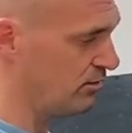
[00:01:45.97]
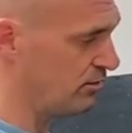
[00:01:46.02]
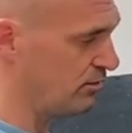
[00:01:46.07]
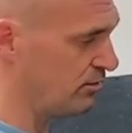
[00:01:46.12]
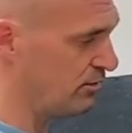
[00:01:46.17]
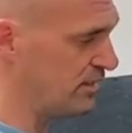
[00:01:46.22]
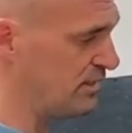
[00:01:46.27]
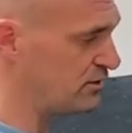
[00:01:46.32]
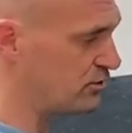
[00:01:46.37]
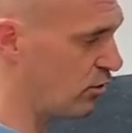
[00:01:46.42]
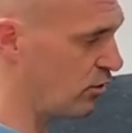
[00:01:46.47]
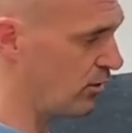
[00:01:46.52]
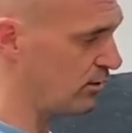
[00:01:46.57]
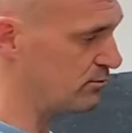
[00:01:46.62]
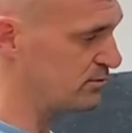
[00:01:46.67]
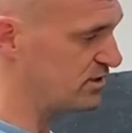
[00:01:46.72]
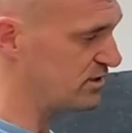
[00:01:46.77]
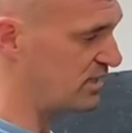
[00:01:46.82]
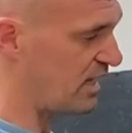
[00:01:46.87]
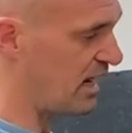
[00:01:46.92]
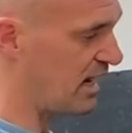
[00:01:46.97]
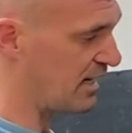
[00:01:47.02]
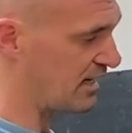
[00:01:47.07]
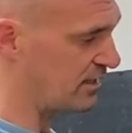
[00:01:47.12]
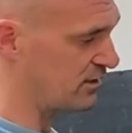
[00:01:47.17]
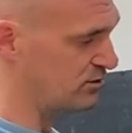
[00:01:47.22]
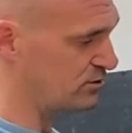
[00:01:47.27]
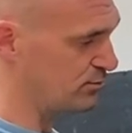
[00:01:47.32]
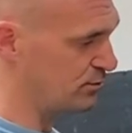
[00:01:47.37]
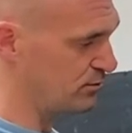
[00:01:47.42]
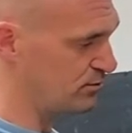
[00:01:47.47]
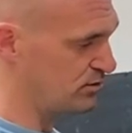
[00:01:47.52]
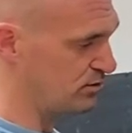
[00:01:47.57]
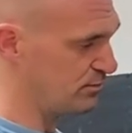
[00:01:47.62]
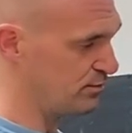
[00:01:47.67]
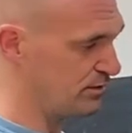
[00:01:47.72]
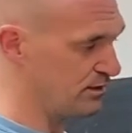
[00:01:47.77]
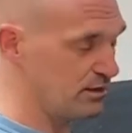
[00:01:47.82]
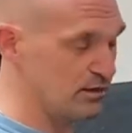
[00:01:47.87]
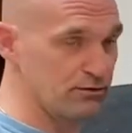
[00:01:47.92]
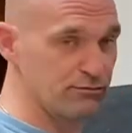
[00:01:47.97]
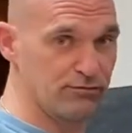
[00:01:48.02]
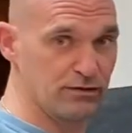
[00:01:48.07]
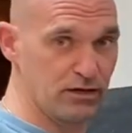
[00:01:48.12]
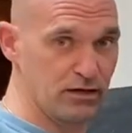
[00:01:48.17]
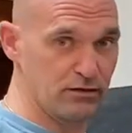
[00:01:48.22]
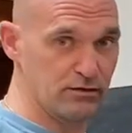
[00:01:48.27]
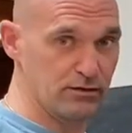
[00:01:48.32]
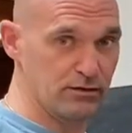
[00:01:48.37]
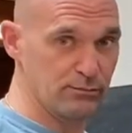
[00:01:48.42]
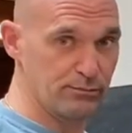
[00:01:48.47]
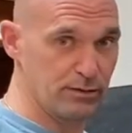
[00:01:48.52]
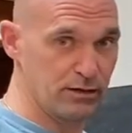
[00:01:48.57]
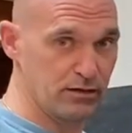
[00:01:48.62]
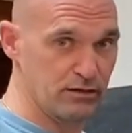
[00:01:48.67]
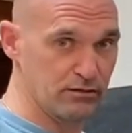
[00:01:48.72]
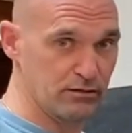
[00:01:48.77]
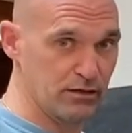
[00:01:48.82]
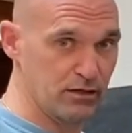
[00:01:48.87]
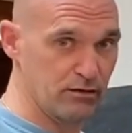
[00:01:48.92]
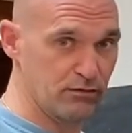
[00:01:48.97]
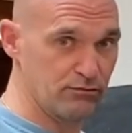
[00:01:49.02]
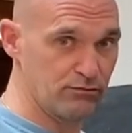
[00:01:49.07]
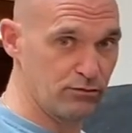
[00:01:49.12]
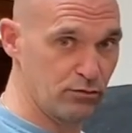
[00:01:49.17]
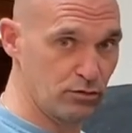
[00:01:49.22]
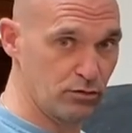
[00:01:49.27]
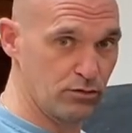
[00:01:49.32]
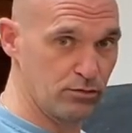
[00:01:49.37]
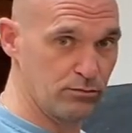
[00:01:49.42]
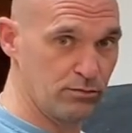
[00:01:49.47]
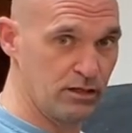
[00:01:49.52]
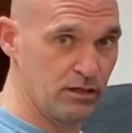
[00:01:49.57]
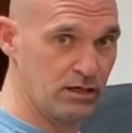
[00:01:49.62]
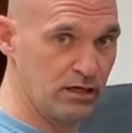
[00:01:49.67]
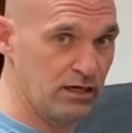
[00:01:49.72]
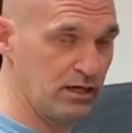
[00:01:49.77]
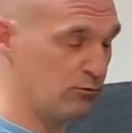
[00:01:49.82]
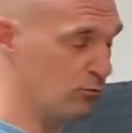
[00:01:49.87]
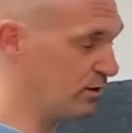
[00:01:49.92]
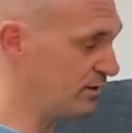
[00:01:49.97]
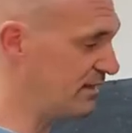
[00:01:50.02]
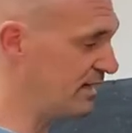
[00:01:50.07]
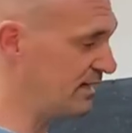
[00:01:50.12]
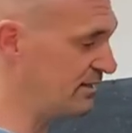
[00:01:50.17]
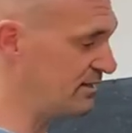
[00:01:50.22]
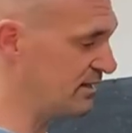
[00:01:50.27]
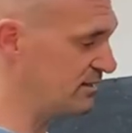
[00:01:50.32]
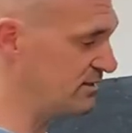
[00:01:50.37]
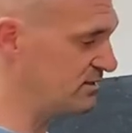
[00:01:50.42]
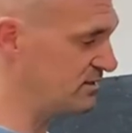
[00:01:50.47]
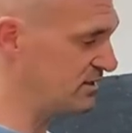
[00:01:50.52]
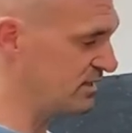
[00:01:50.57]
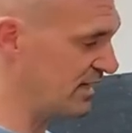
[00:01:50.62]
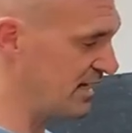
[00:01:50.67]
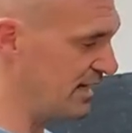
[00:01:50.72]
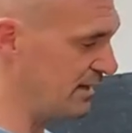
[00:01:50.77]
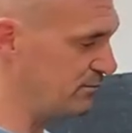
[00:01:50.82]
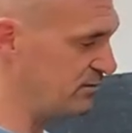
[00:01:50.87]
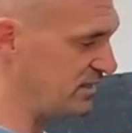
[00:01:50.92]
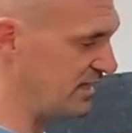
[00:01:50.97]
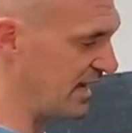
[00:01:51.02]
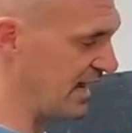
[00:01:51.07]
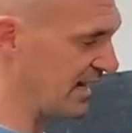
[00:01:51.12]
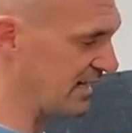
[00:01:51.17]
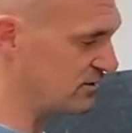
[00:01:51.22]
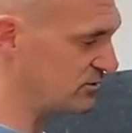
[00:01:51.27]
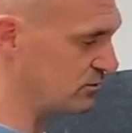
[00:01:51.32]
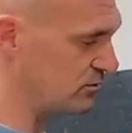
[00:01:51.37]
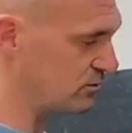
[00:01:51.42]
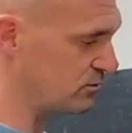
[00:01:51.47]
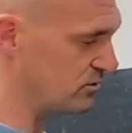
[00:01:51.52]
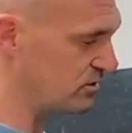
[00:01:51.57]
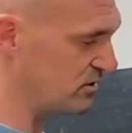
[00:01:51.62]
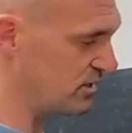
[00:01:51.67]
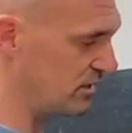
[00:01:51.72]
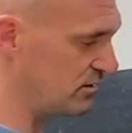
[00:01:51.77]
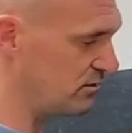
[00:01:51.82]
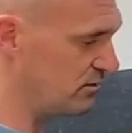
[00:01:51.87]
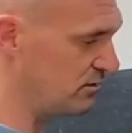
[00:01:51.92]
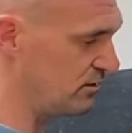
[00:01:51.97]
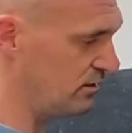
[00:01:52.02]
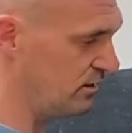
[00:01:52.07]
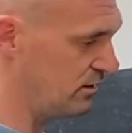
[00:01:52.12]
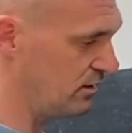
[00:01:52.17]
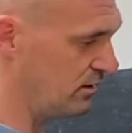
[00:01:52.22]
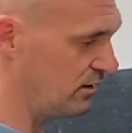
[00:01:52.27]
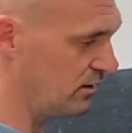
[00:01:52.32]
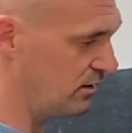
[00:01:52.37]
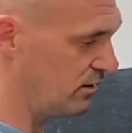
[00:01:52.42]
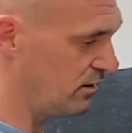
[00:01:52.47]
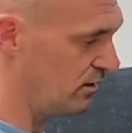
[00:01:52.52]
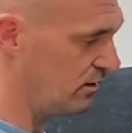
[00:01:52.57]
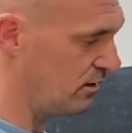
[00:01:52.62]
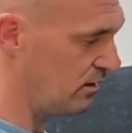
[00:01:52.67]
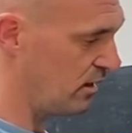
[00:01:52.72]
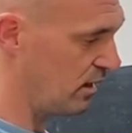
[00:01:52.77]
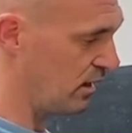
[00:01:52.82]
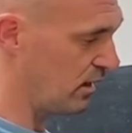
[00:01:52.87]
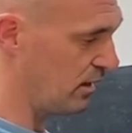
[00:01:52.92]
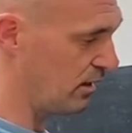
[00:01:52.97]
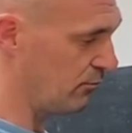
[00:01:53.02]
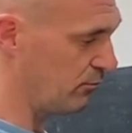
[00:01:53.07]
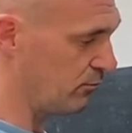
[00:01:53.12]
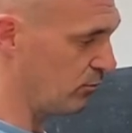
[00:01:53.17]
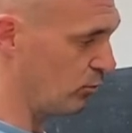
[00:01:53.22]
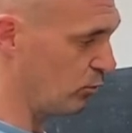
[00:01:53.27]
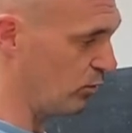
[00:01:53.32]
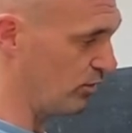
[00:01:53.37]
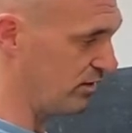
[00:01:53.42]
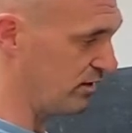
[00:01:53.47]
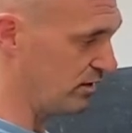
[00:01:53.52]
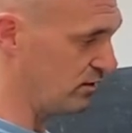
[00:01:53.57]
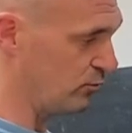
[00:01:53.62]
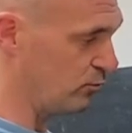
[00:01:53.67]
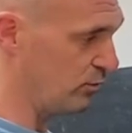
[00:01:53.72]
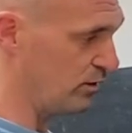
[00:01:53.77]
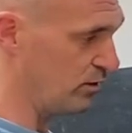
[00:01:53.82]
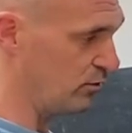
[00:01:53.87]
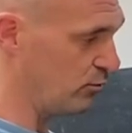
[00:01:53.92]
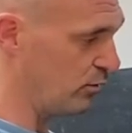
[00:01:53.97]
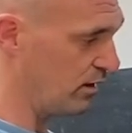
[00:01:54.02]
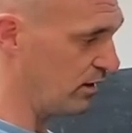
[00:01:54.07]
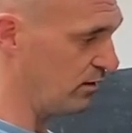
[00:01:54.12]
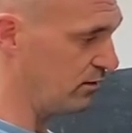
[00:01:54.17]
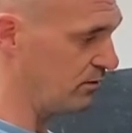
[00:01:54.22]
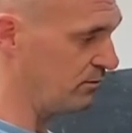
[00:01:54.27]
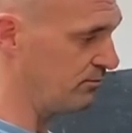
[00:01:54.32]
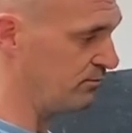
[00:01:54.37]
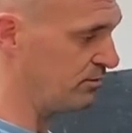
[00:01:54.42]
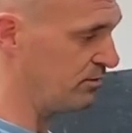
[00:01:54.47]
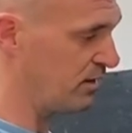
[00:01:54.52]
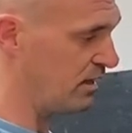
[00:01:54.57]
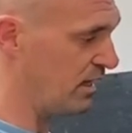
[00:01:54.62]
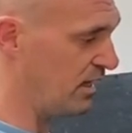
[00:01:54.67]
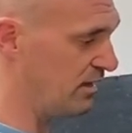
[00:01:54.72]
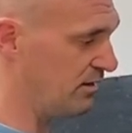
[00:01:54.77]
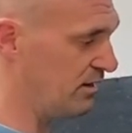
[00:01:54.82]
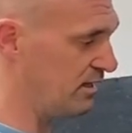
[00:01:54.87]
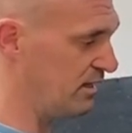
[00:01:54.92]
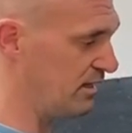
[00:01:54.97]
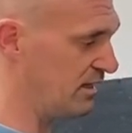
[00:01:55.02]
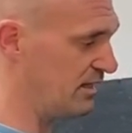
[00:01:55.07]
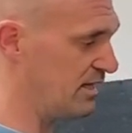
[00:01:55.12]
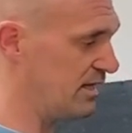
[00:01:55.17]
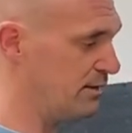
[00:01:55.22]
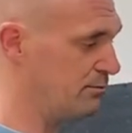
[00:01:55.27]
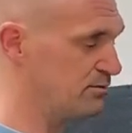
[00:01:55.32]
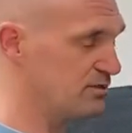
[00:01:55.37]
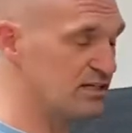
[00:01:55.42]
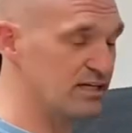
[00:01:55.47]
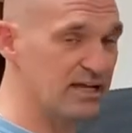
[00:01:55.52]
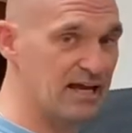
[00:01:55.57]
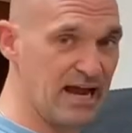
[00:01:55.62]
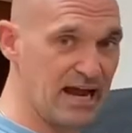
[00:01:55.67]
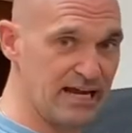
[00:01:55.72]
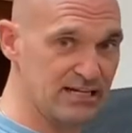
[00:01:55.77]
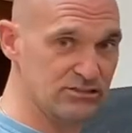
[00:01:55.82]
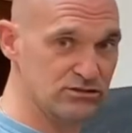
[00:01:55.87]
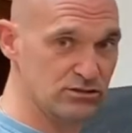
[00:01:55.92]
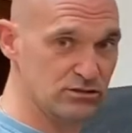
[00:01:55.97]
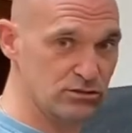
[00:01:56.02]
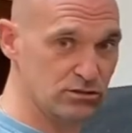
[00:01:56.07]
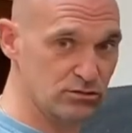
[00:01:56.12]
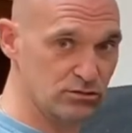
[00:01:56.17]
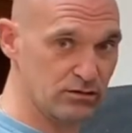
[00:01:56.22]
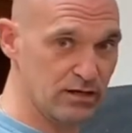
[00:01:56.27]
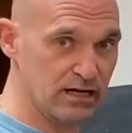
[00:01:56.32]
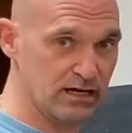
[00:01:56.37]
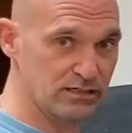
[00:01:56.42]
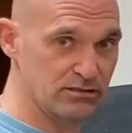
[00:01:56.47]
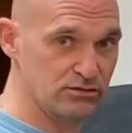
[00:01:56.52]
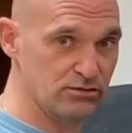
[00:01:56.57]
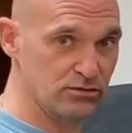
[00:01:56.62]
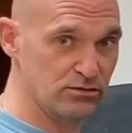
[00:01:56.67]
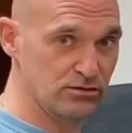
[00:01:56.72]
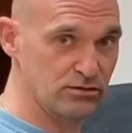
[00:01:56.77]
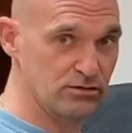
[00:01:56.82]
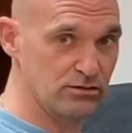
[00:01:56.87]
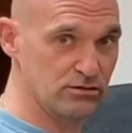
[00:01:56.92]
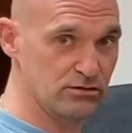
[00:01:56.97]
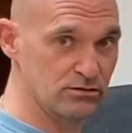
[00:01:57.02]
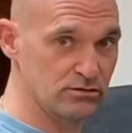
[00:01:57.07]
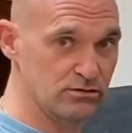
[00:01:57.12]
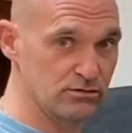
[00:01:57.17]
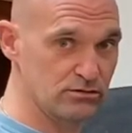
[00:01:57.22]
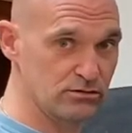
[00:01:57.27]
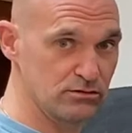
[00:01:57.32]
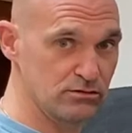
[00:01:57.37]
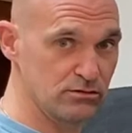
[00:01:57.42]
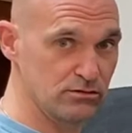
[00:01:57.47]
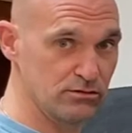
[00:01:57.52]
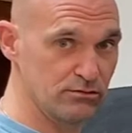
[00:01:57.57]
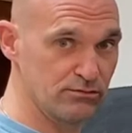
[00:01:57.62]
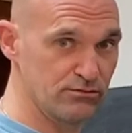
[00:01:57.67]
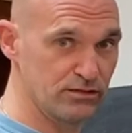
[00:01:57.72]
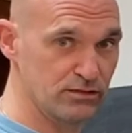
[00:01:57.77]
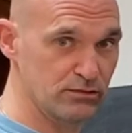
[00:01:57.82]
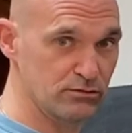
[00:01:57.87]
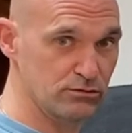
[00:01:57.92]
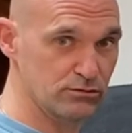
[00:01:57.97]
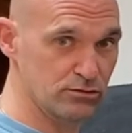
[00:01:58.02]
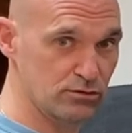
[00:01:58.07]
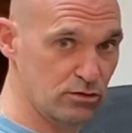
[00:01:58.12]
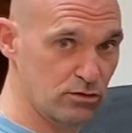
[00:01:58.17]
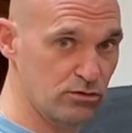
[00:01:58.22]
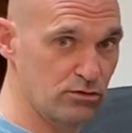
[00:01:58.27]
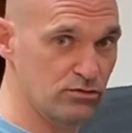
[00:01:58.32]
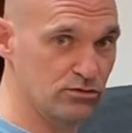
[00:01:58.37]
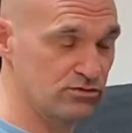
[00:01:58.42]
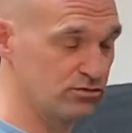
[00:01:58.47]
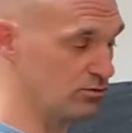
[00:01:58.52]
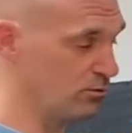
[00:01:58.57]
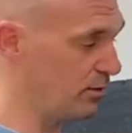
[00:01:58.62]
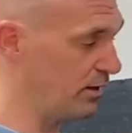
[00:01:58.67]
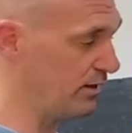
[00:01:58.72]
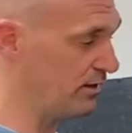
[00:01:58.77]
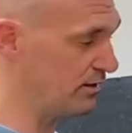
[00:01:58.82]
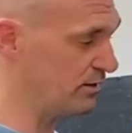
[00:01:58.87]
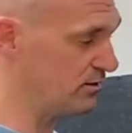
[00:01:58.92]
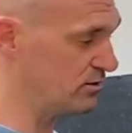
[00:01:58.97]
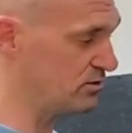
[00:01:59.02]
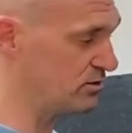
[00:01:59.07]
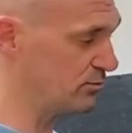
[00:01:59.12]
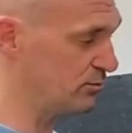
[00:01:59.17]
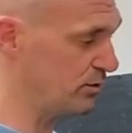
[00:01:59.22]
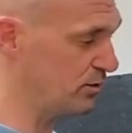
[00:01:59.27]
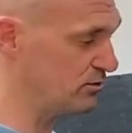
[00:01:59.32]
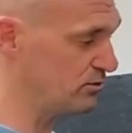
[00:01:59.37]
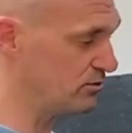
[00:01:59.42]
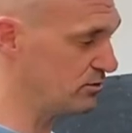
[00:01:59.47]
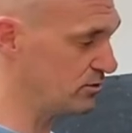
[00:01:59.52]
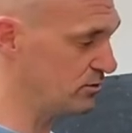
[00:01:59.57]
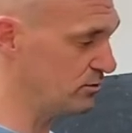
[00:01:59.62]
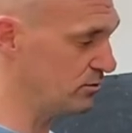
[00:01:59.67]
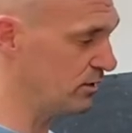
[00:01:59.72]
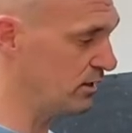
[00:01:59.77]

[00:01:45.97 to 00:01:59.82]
these arm stock are supposed to be in a fairly parallel form. And what that does is it keeps the axle centered within the wheel well, and then it keeps the caster correct so that your vehicle turns the way that it's supposed to.